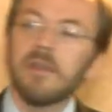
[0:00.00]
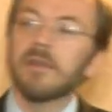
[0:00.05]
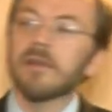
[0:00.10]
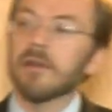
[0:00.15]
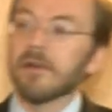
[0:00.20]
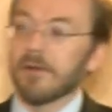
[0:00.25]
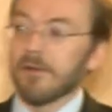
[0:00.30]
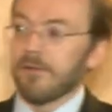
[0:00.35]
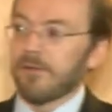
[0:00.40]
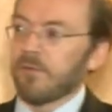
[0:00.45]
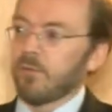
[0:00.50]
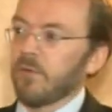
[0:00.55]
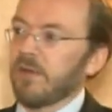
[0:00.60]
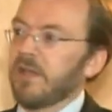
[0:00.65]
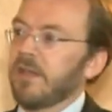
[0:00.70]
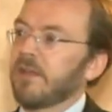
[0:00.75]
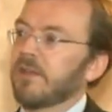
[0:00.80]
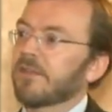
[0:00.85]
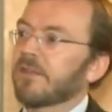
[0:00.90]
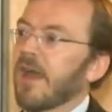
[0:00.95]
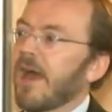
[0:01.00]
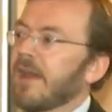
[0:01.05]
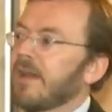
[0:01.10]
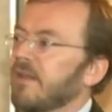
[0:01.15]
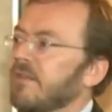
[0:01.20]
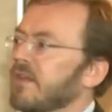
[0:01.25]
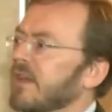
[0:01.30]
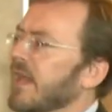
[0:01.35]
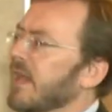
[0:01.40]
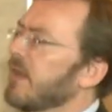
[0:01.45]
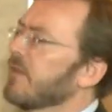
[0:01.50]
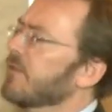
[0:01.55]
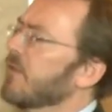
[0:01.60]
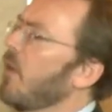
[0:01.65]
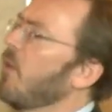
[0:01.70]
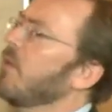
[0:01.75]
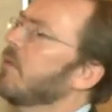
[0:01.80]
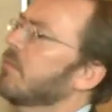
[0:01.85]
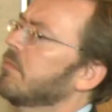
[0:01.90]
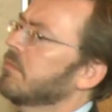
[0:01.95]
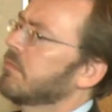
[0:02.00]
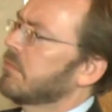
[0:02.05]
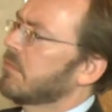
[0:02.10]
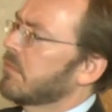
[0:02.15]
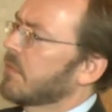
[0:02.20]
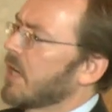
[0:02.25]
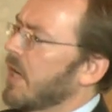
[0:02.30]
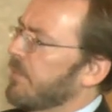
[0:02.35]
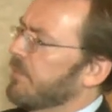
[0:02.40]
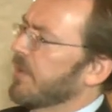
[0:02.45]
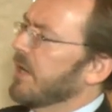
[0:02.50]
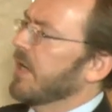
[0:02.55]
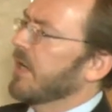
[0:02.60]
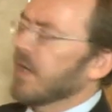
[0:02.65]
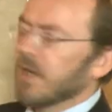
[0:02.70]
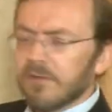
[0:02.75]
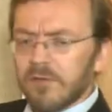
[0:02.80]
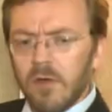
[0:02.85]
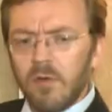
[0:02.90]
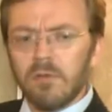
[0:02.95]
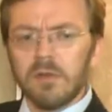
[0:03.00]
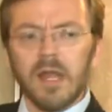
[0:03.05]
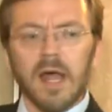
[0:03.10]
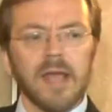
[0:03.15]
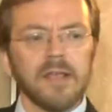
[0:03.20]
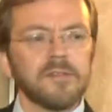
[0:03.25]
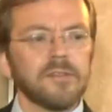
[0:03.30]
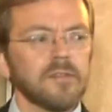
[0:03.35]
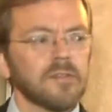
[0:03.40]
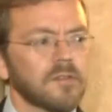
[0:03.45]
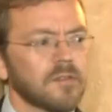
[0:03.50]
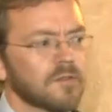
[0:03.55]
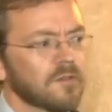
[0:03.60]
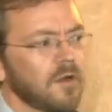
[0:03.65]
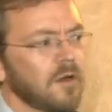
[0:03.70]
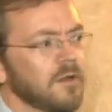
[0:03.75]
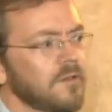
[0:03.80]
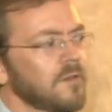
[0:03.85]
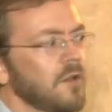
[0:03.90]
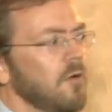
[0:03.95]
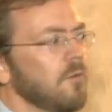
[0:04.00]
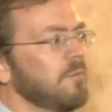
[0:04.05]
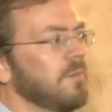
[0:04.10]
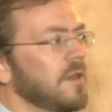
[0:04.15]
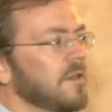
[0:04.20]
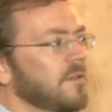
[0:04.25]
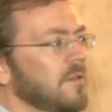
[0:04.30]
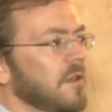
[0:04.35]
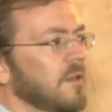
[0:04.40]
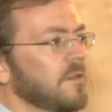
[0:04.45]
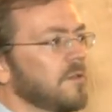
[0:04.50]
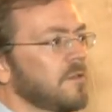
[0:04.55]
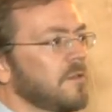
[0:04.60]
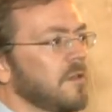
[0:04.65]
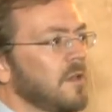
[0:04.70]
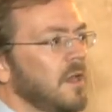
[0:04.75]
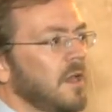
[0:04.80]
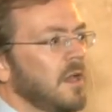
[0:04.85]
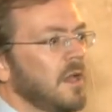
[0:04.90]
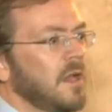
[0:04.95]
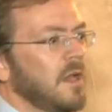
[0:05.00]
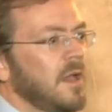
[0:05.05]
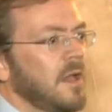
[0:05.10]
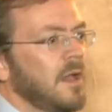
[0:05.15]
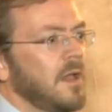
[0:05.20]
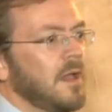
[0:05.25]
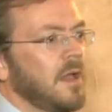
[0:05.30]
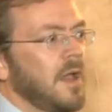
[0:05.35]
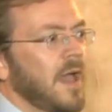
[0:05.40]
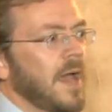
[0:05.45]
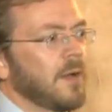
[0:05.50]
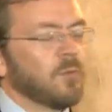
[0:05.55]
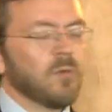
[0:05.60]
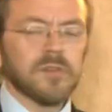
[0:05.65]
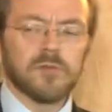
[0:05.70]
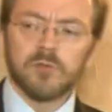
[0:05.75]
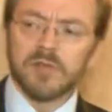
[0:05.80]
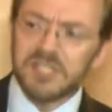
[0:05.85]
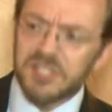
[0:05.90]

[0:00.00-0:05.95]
years when he decided to get his own company, get his own license, and start his own business, and was